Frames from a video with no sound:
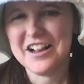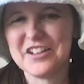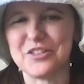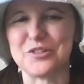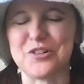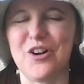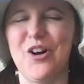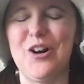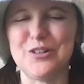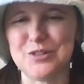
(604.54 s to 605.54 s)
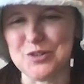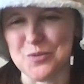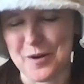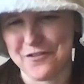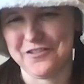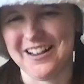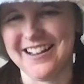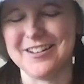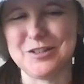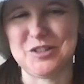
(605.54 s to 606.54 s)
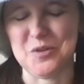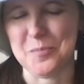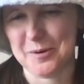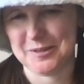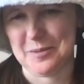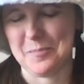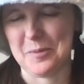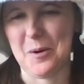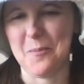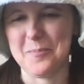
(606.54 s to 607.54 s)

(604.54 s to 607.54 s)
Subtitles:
Those are all super fun, super simple,